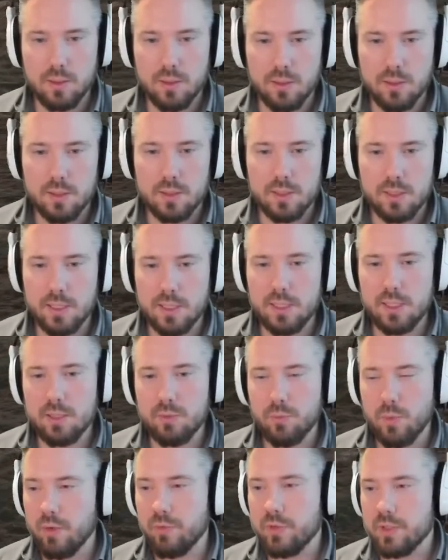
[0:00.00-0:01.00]
See, this is
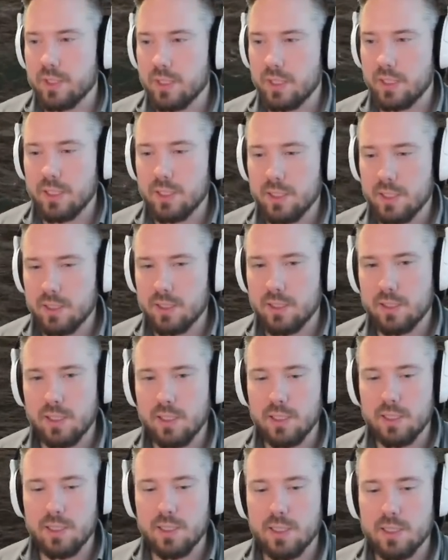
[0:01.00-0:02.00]
one of the
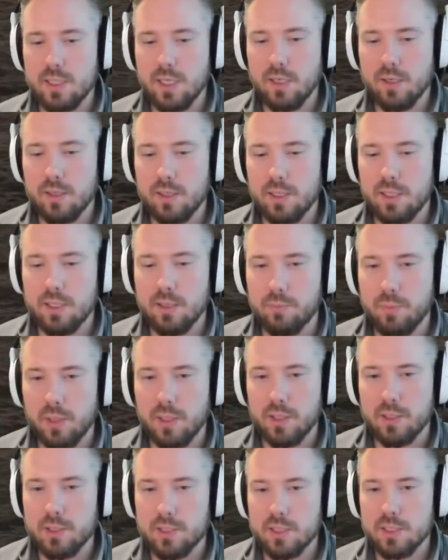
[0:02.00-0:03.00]
this kind of DD
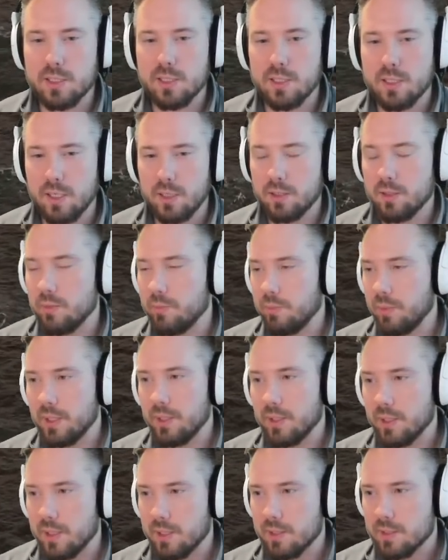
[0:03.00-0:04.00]
players suck to play
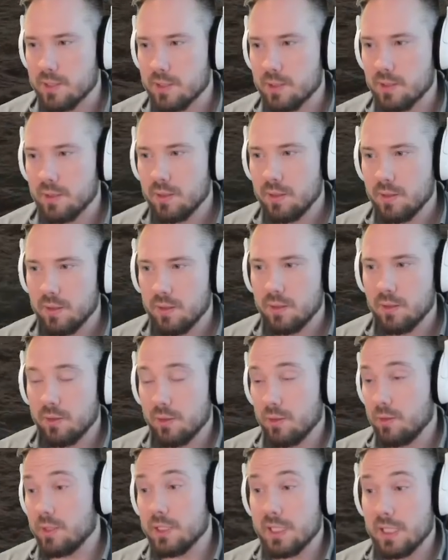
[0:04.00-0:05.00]
against. You
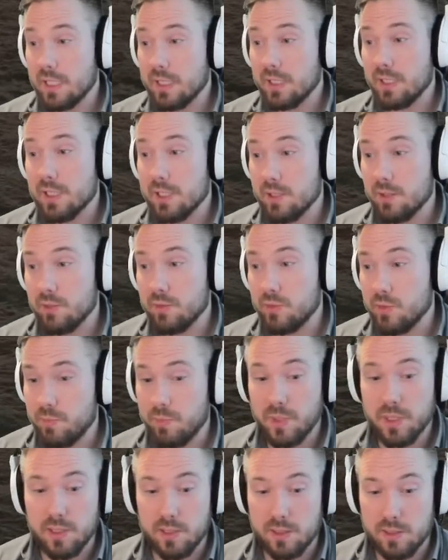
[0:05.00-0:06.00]
notice that he doesn't use
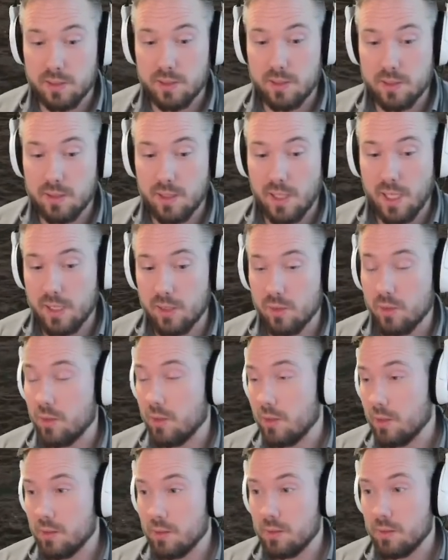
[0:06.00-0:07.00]
pings at
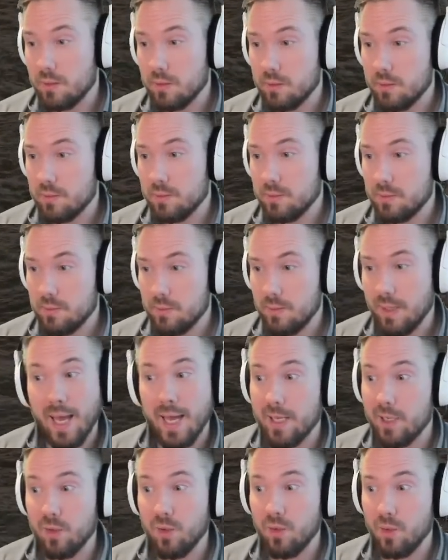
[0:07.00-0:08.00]
all.
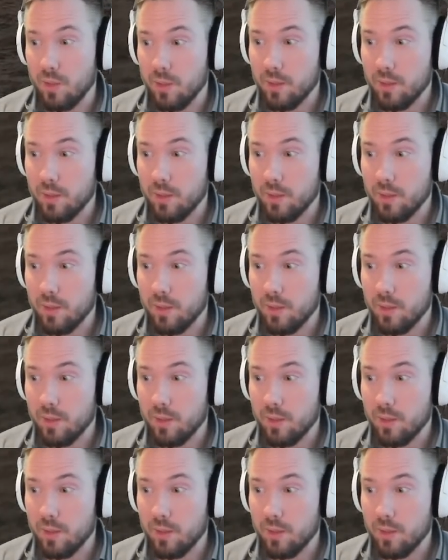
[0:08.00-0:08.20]
At all.